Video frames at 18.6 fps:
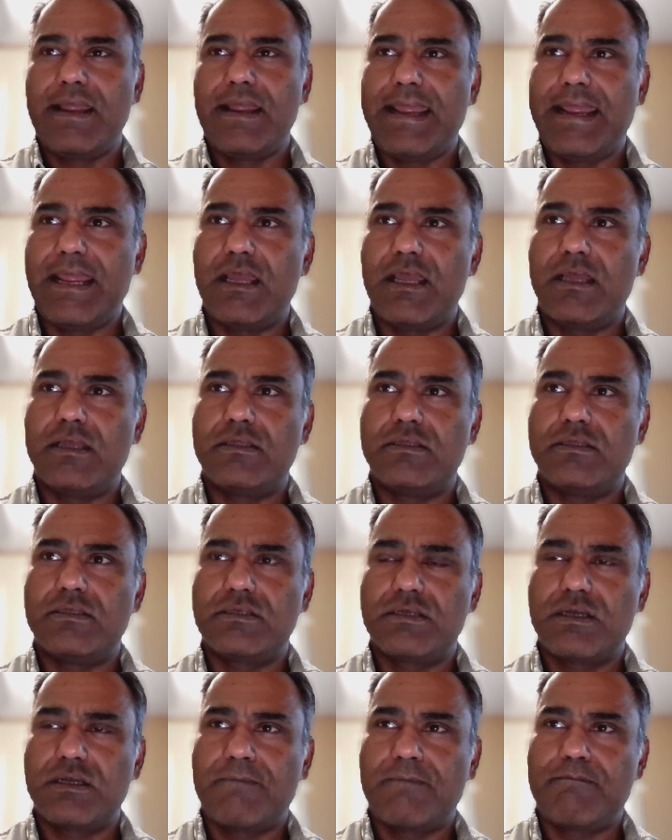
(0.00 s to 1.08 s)
And,
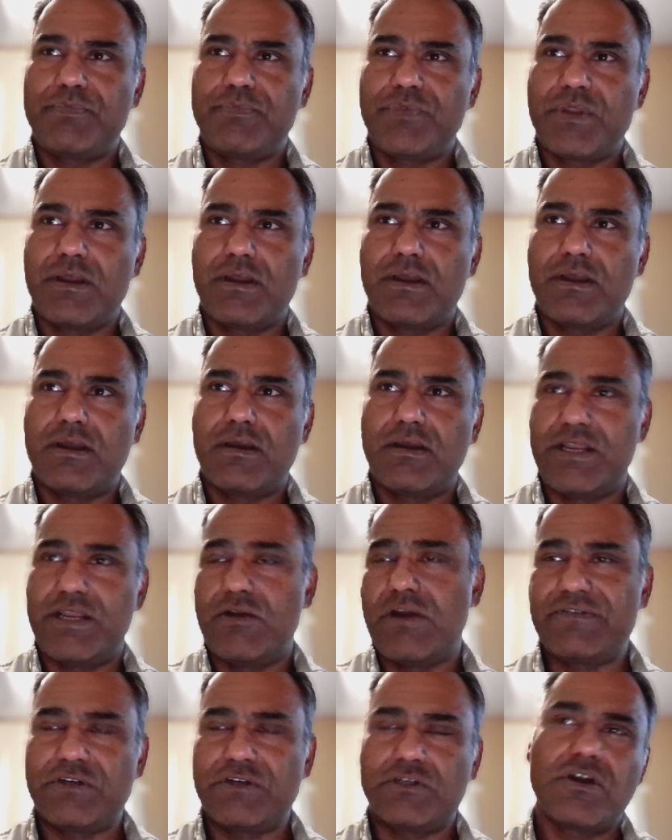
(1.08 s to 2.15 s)

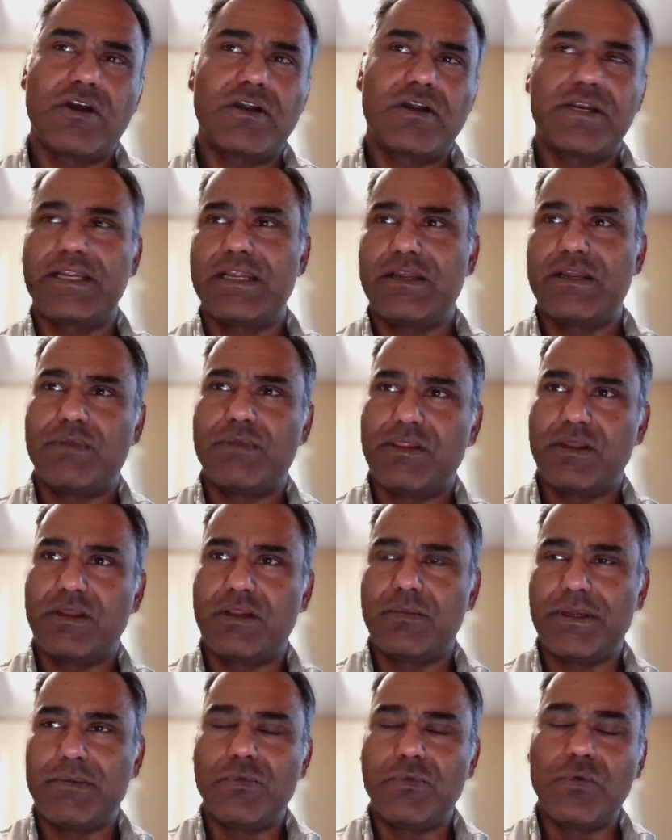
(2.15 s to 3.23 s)
after talking to him a
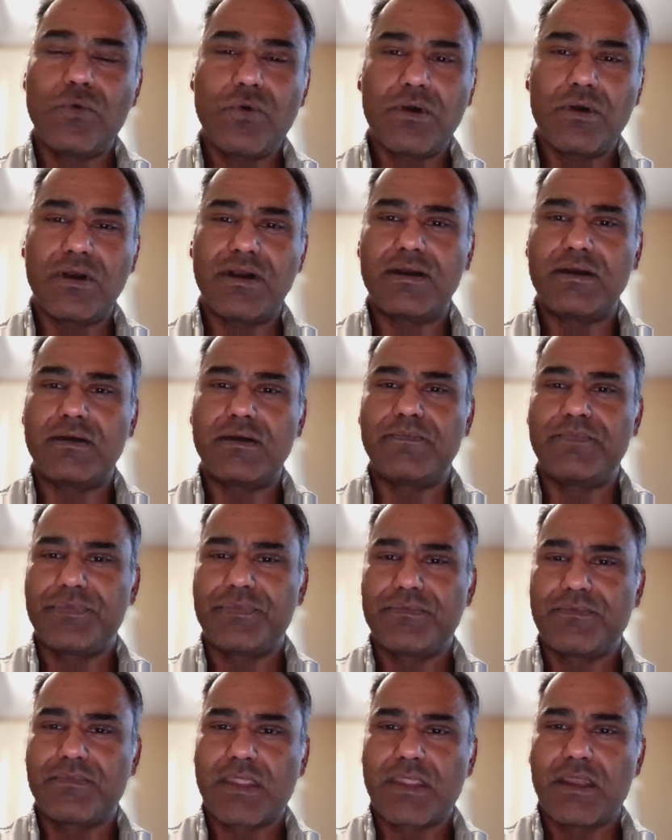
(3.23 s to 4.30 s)
little bit more,
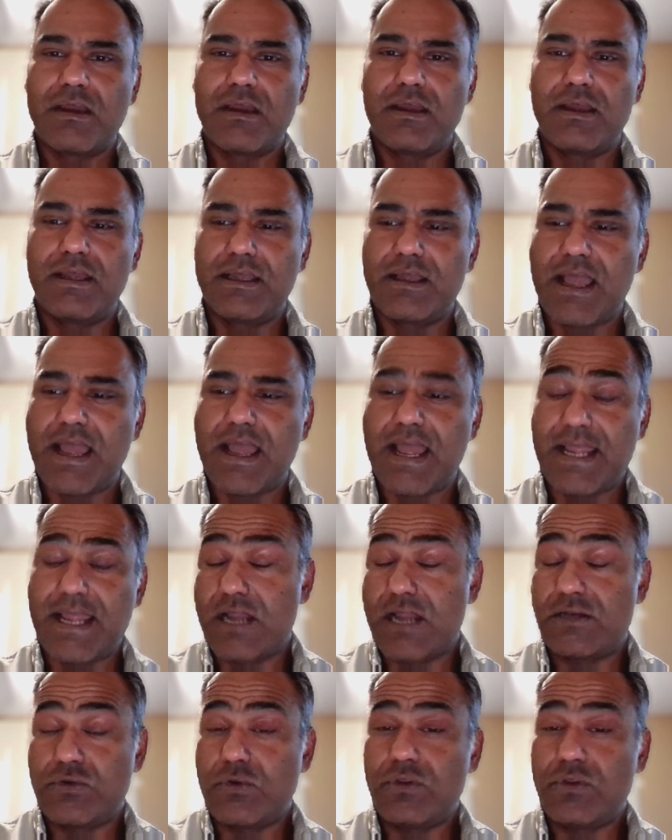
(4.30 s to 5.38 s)

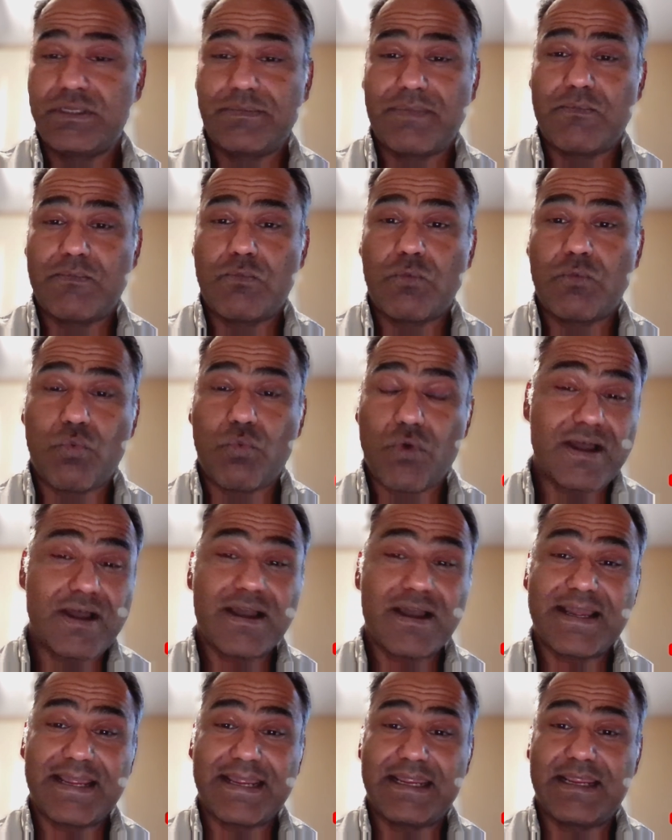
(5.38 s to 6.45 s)
I told him
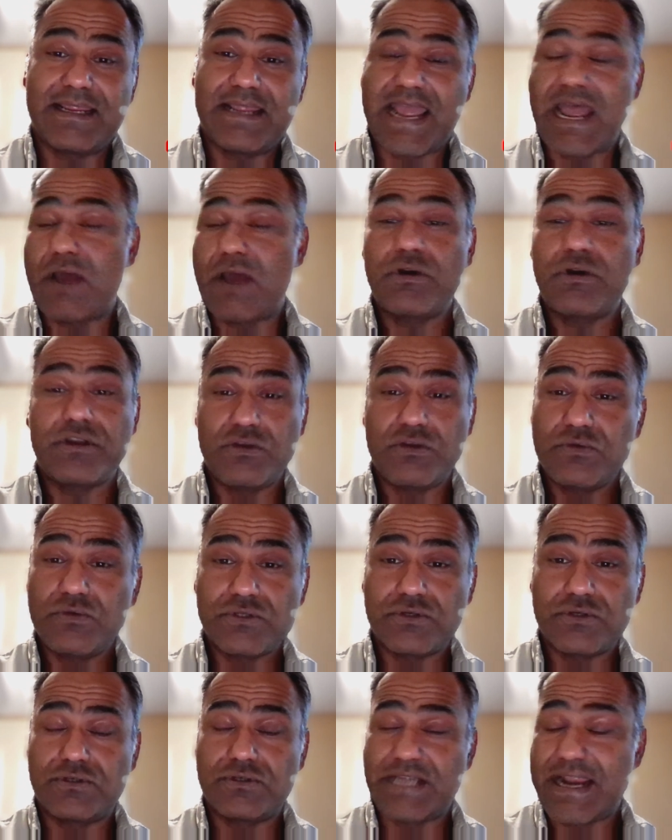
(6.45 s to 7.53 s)
why our
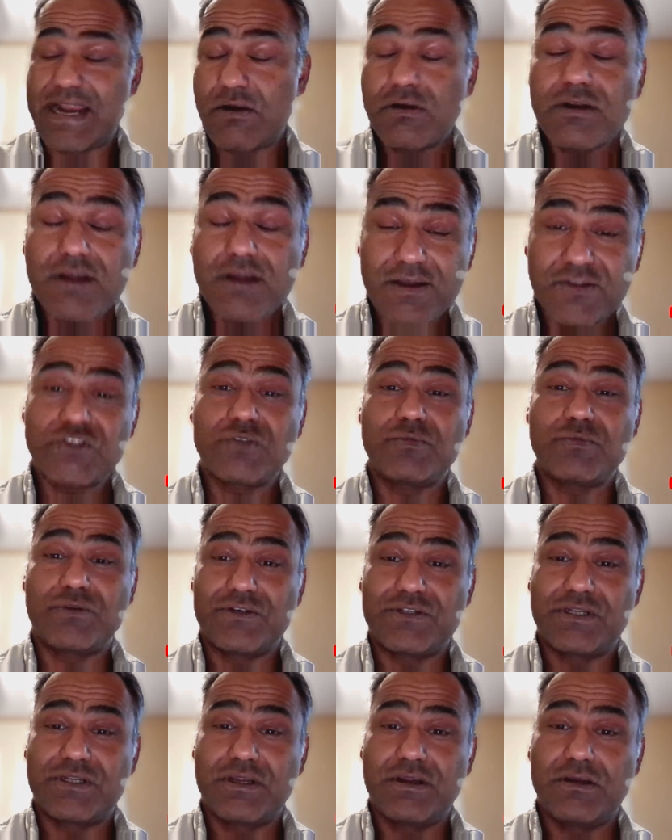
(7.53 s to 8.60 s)
users, our
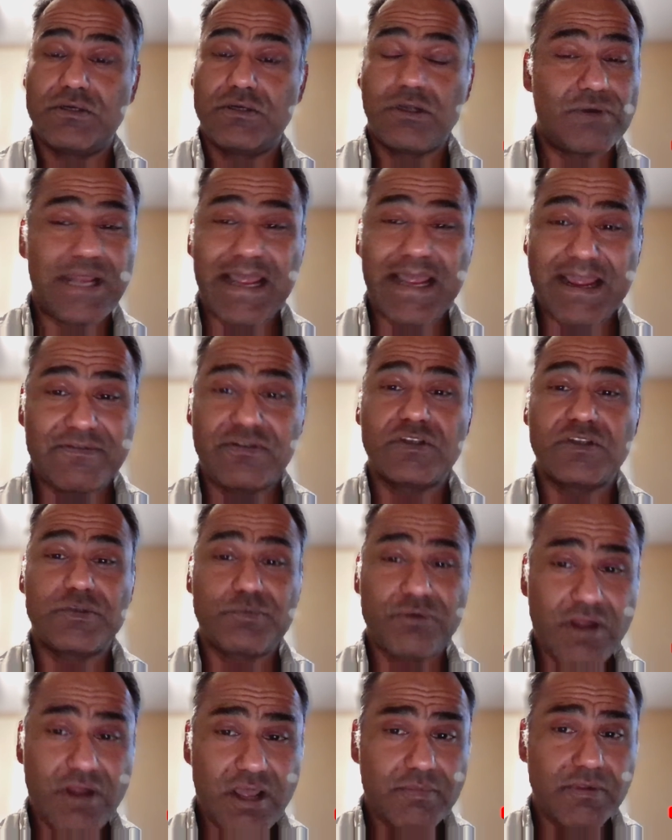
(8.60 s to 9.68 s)
customers don't have this
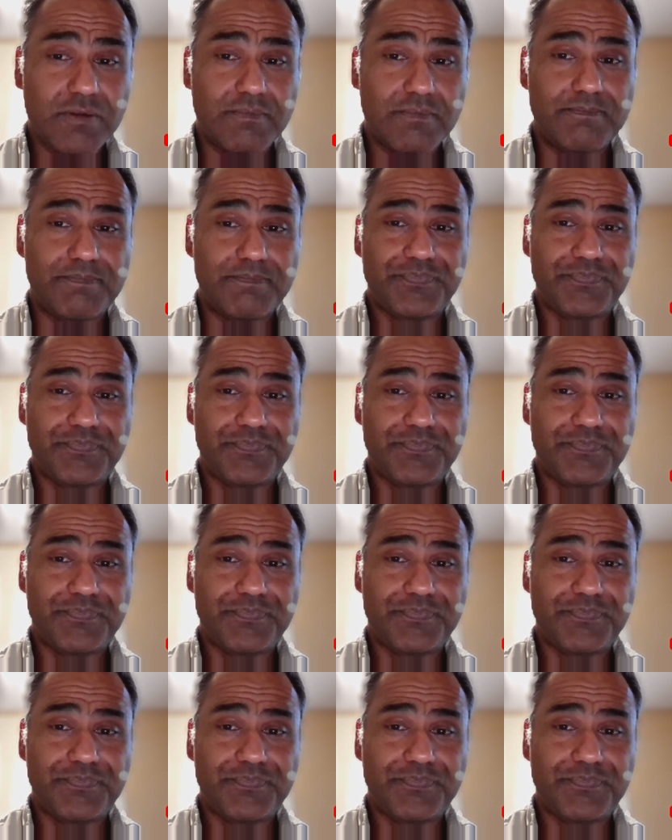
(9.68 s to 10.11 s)
problem.